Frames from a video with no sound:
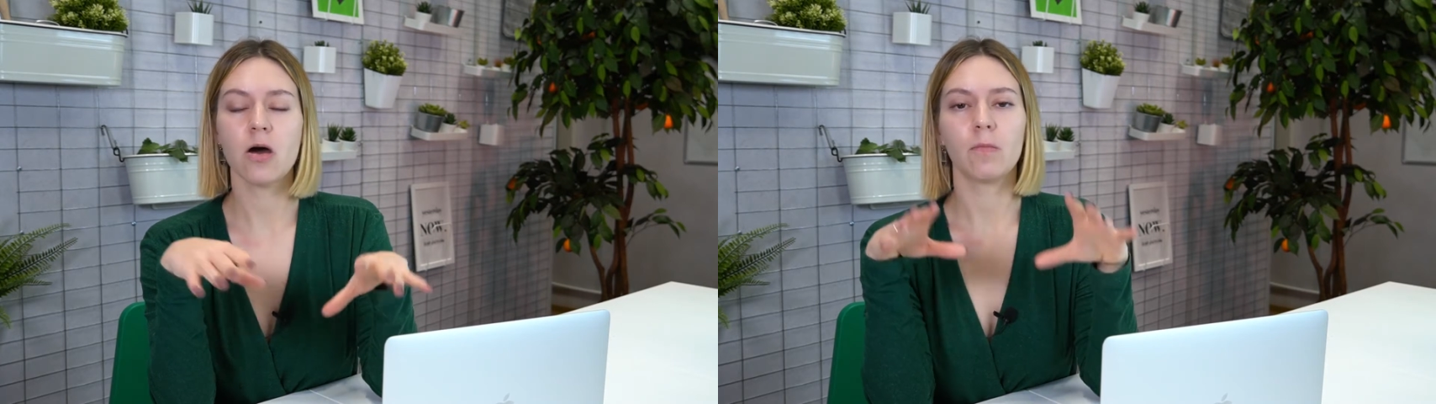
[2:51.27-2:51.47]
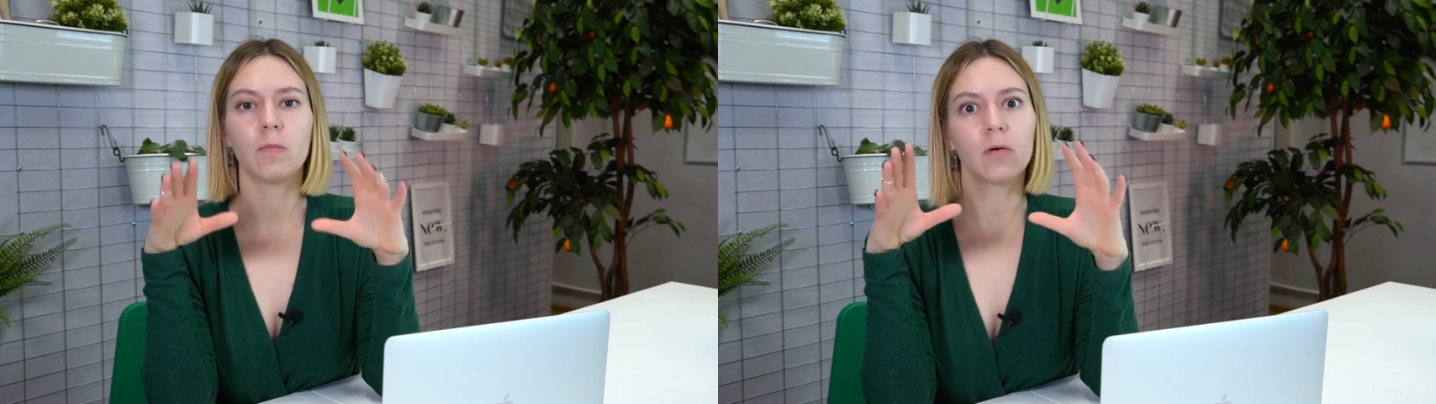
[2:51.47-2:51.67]

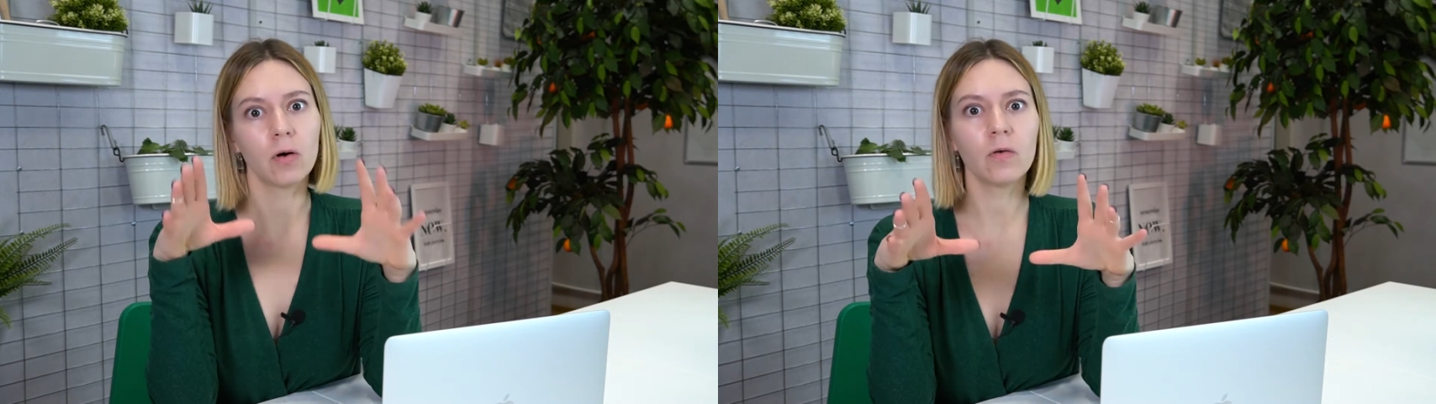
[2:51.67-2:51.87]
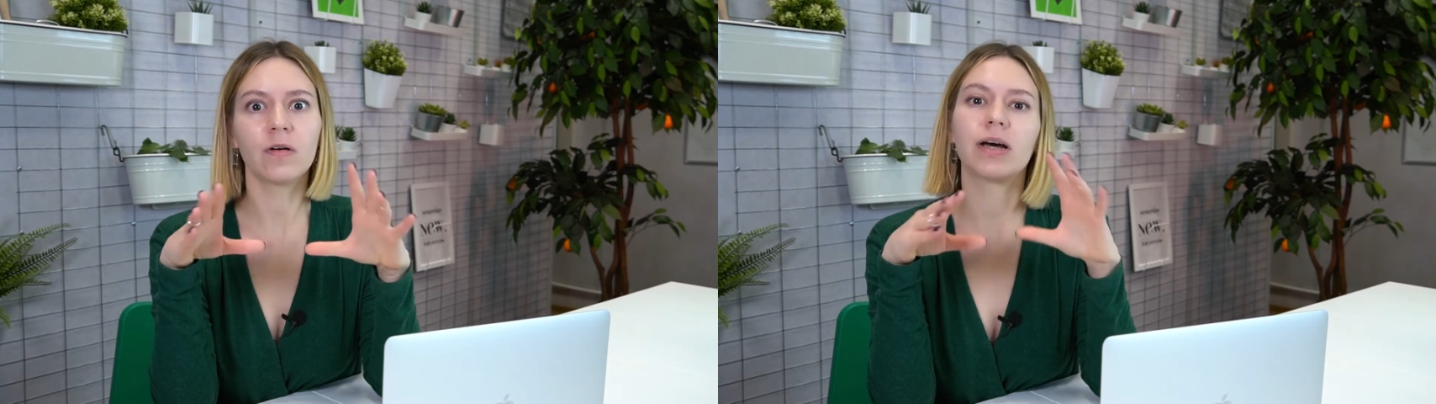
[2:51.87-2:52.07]

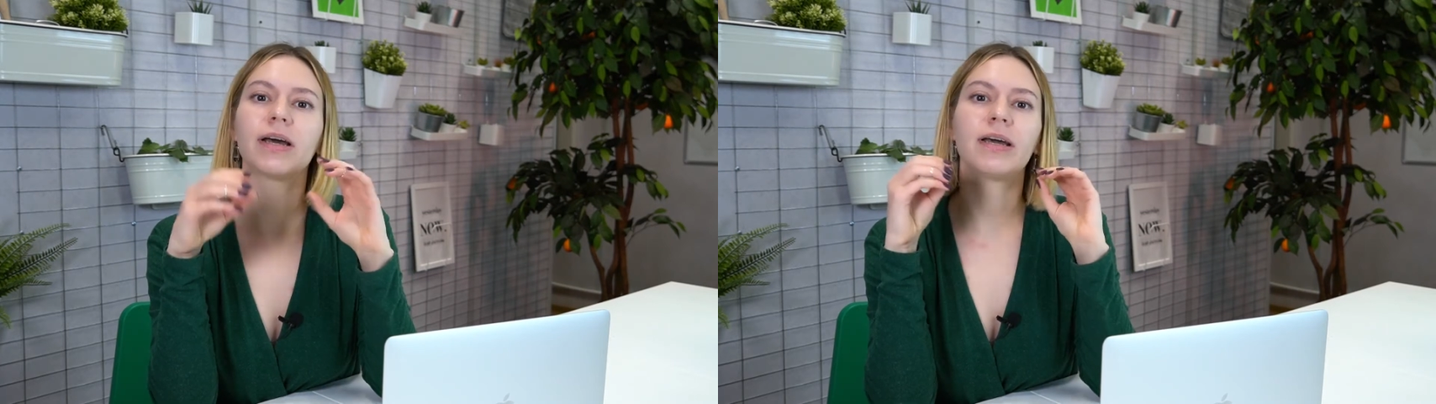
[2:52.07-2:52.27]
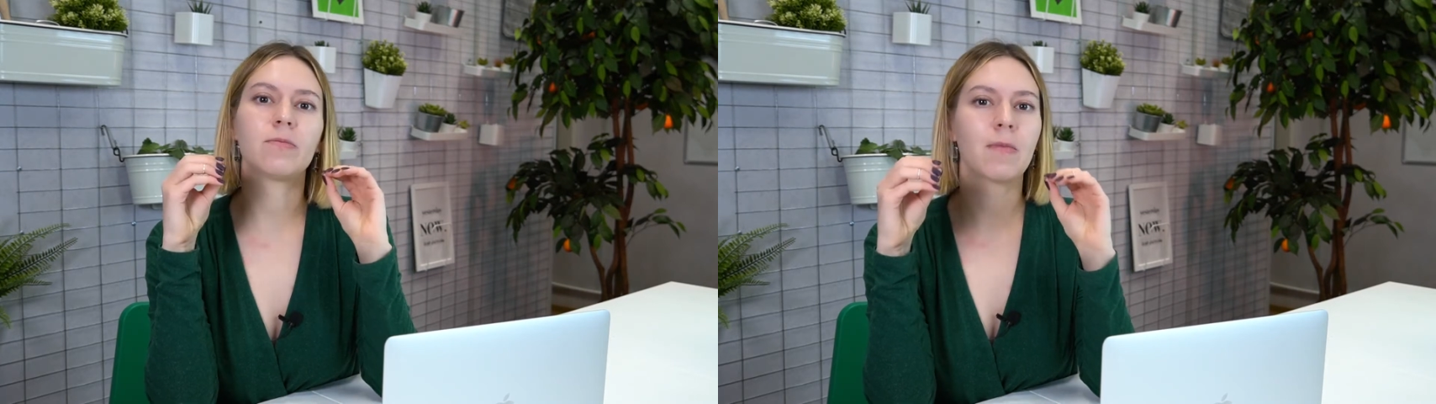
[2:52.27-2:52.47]
Moreover,
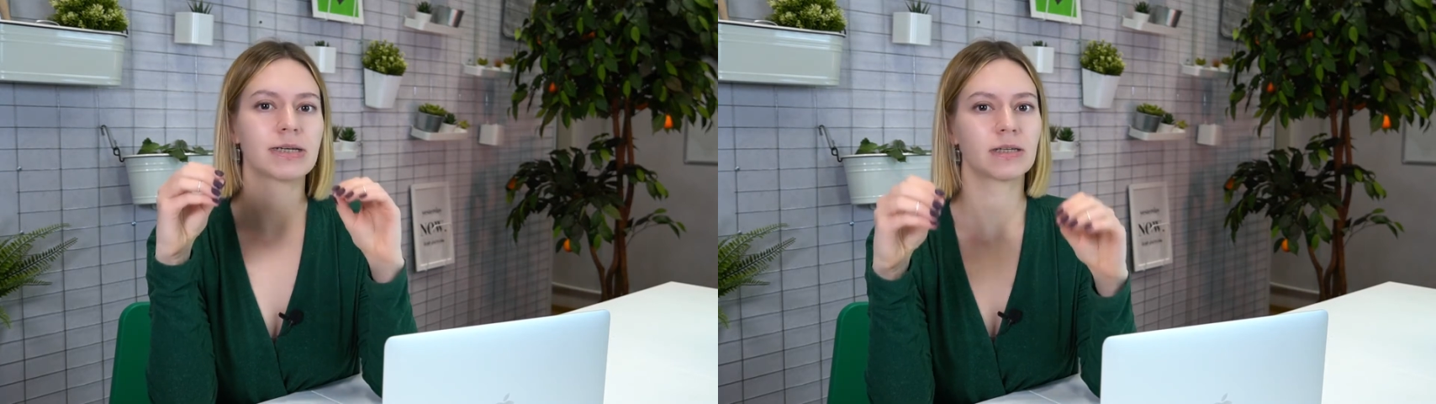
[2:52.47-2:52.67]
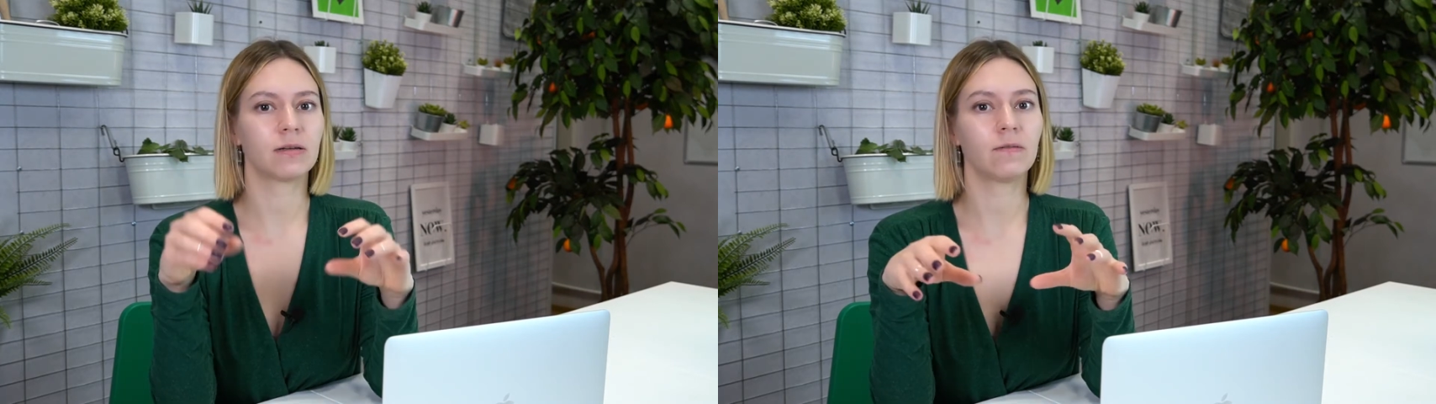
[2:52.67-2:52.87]
it
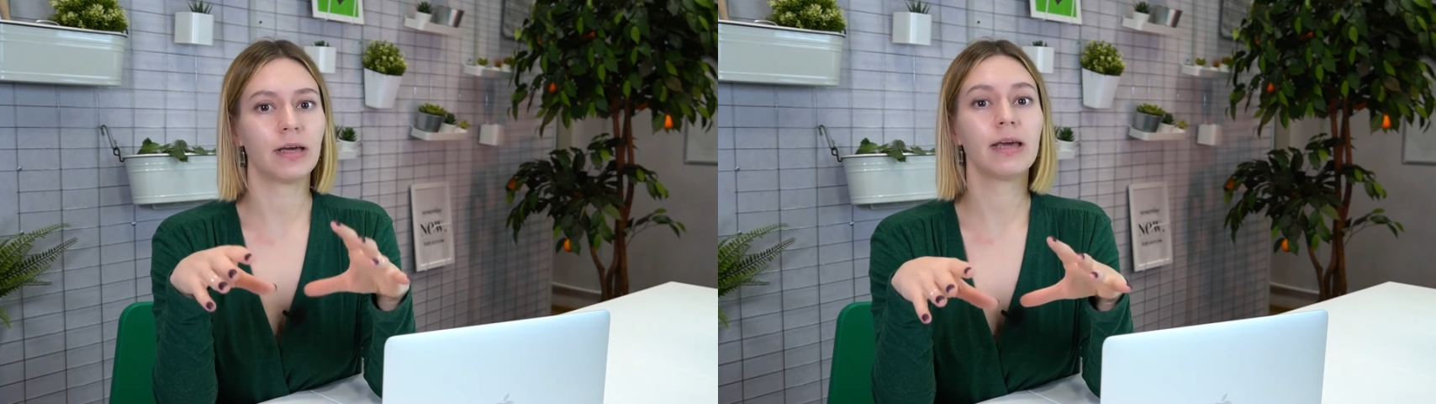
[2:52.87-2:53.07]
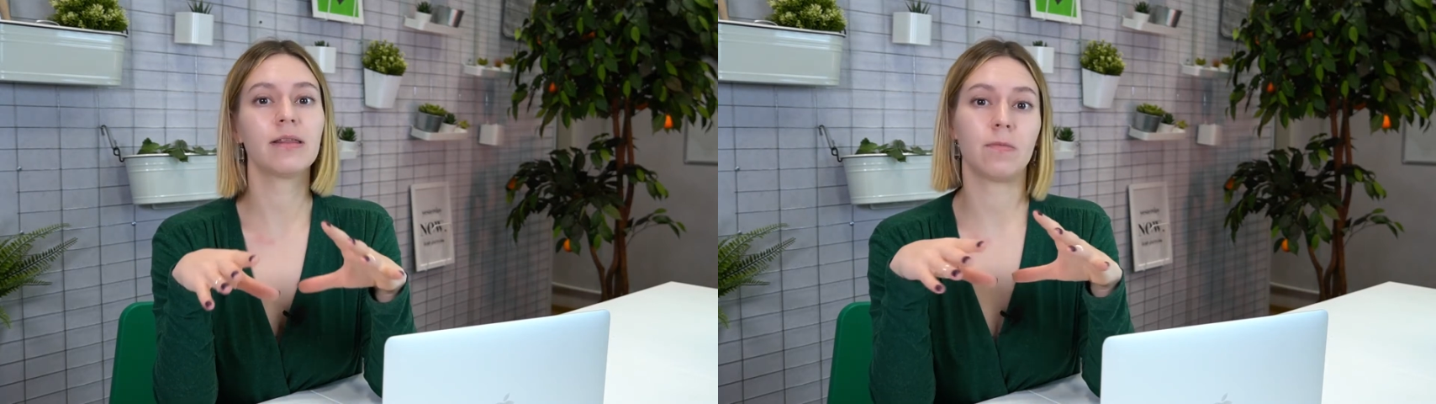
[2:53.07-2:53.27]
must
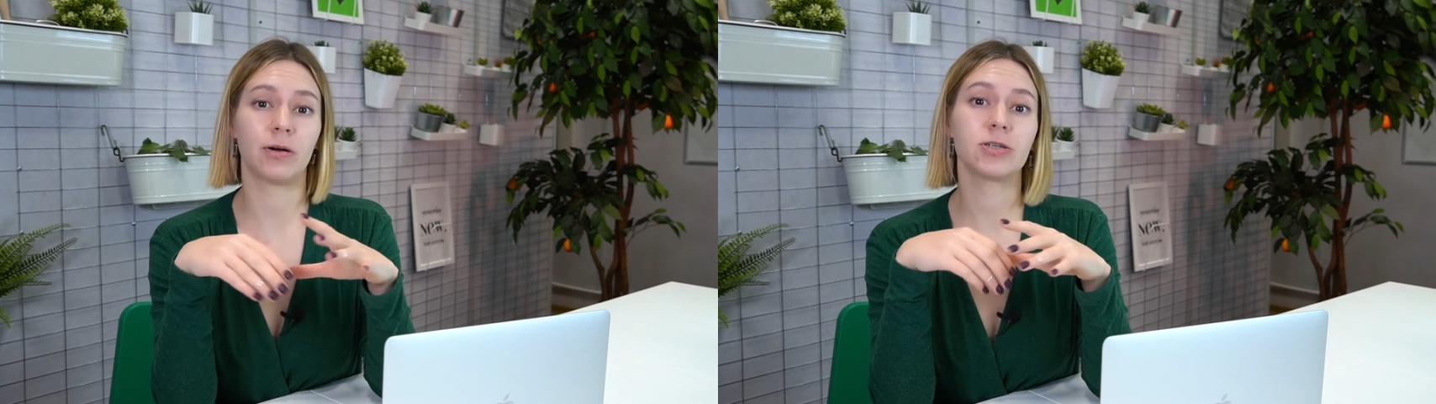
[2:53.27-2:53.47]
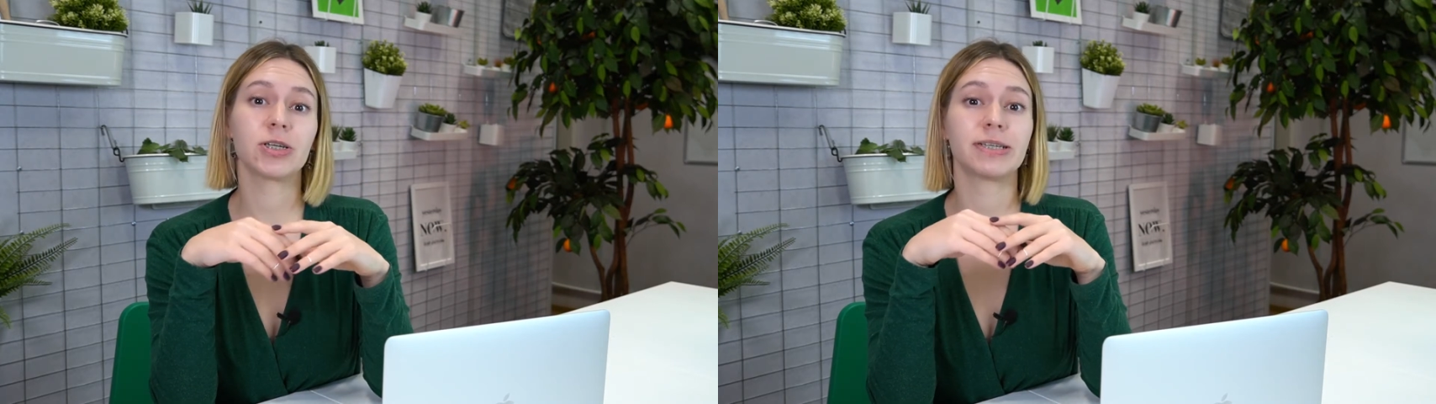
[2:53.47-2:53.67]
convey the
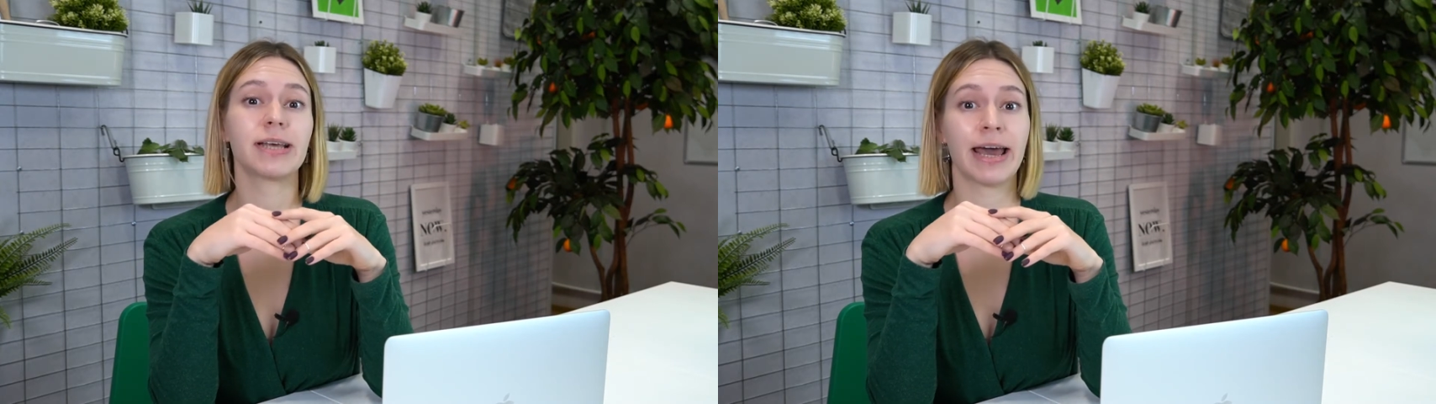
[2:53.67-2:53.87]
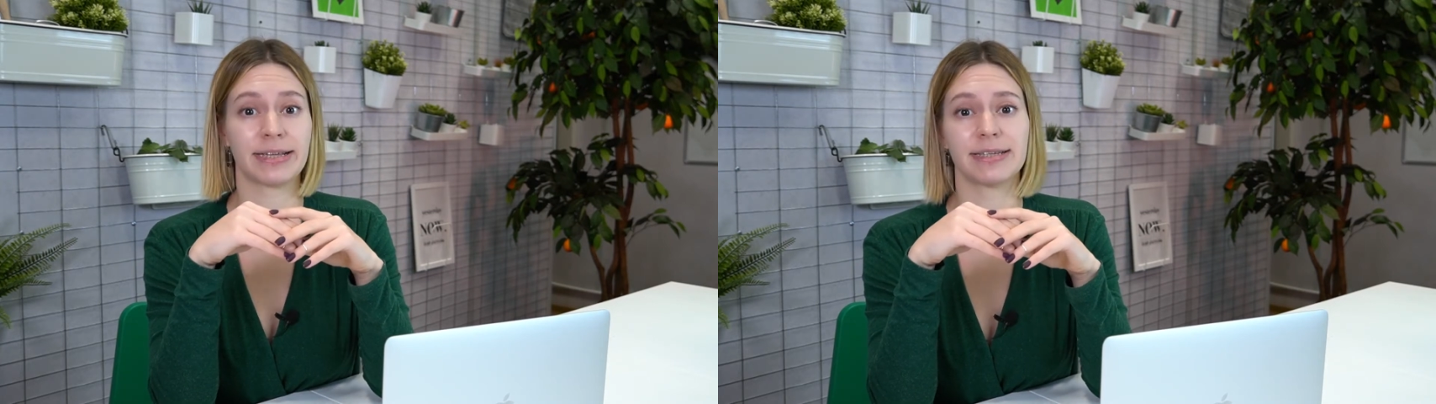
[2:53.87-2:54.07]
purchase
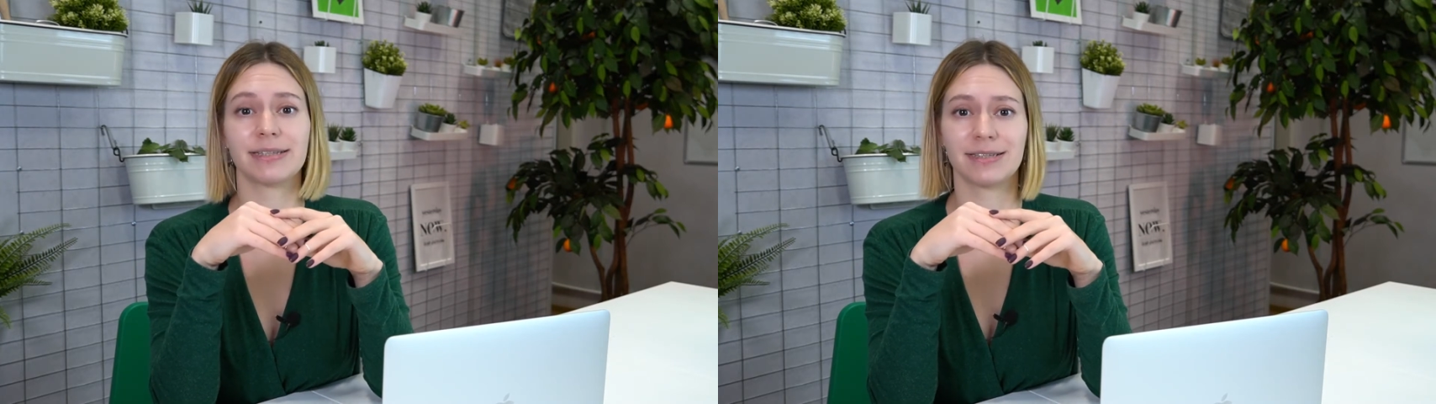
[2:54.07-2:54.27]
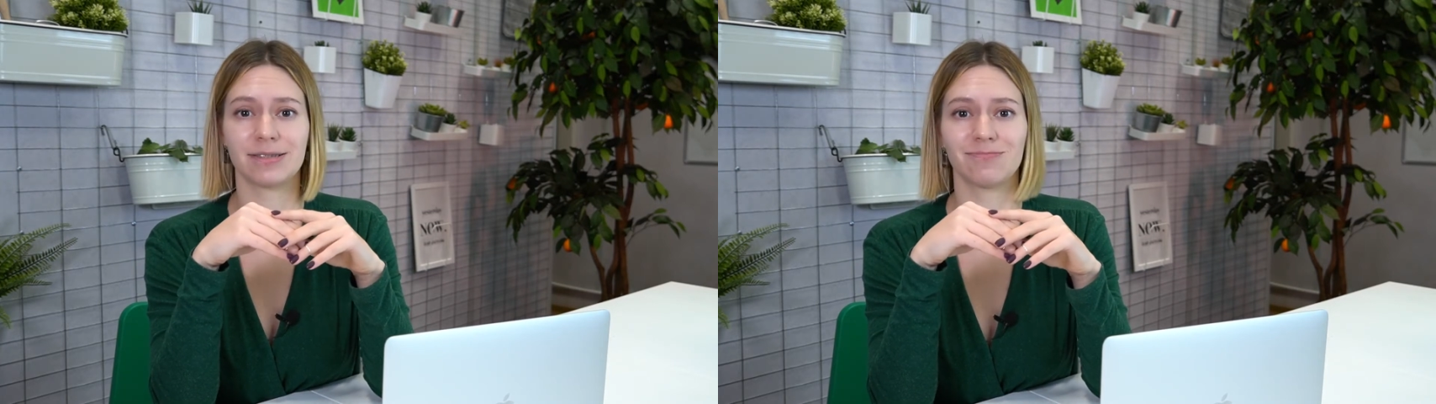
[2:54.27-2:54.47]

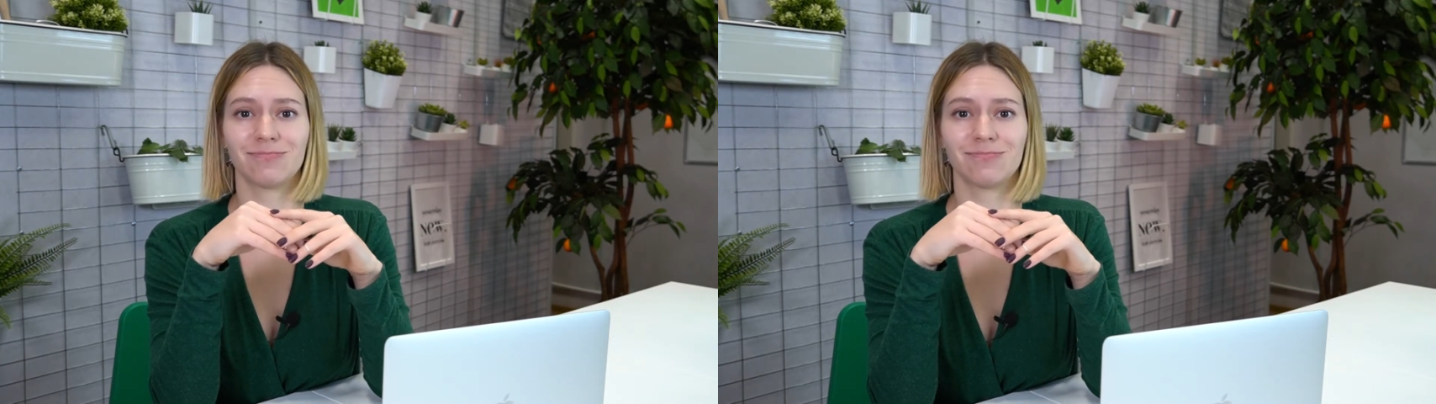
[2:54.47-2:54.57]
essence.